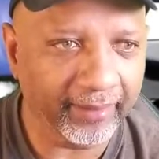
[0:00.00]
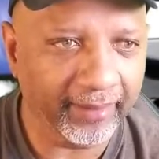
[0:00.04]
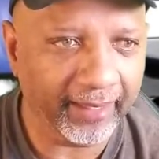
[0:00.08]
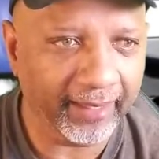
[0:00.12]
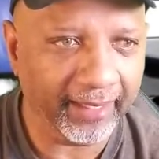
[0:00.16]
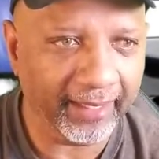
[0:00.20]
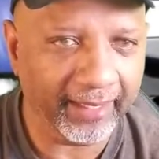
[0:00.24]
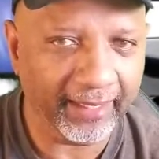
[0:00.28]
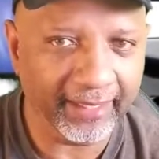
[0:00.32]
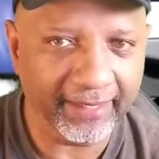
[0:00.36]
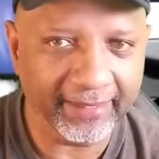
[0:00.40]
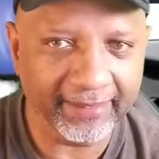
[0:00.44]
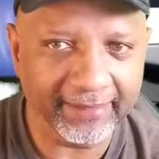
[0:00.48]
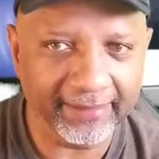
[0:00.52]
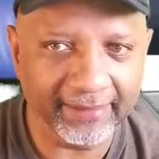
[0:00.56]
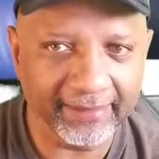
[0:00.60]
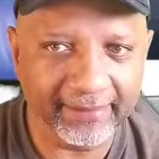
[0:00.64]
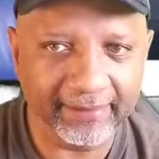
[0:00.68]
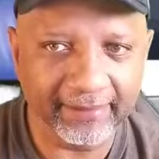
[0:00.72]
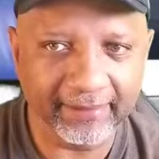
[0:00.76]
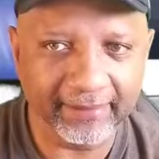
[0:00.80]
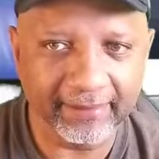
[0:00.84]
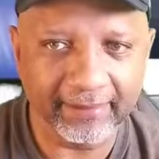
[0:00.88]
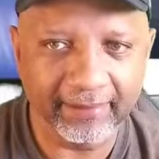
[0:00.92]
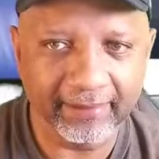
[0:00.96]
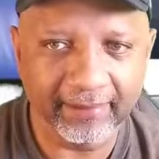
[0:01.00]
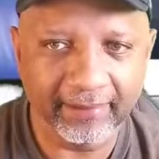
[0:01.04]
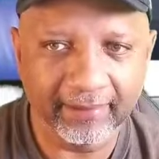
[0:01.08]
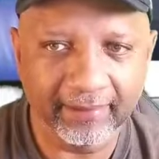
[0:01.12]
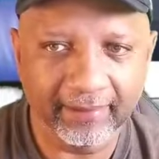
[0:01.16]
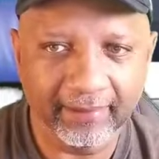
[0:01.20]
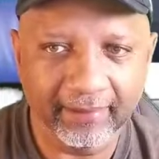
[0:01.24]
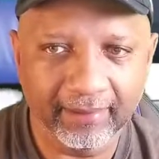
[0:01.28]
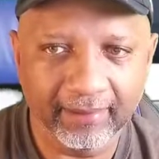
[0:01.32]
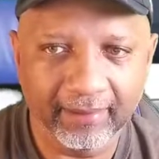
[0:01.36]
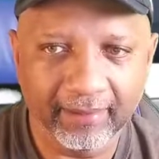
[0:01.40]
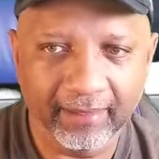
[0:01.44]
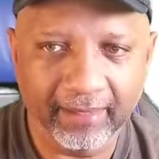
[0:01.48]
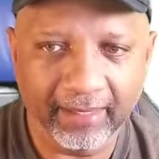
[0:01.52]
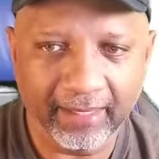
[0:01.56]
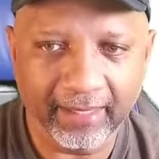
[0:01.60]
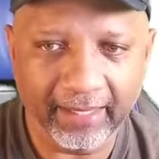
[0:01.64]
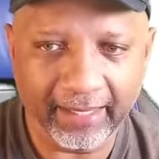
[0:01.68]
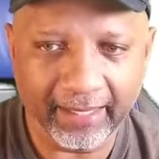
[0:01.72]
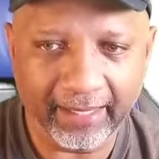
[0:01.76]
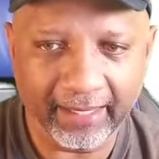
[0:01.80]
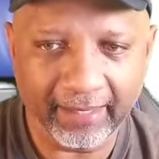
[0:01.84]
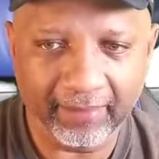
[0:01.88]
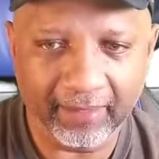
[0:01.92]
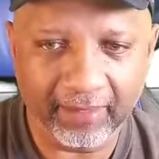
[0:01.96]
case,
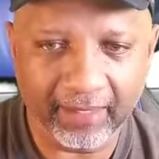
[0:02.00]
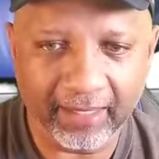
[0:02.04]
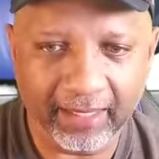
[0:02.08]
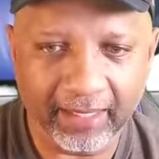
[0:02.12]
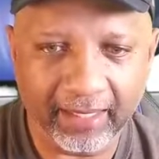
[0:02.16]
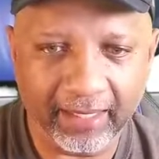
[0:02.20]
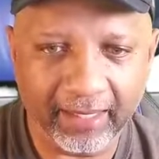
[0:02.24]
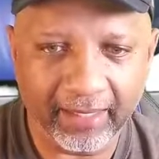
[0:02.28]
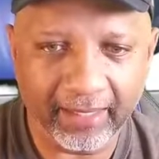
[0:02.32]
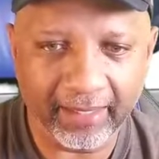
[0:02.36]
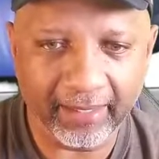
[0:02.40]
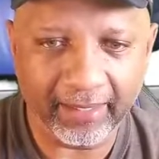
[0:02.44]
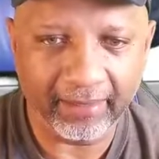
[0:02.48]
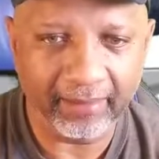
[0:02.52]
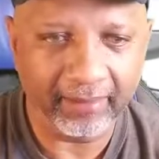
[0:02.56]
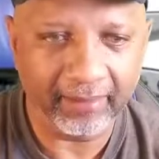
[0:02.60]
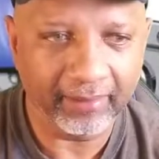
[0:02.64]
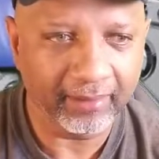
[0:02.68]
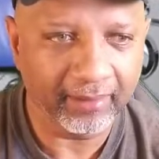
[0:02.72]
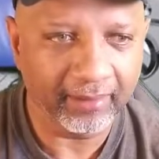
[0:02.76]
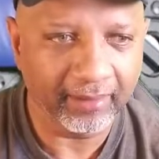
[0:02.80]
and the line.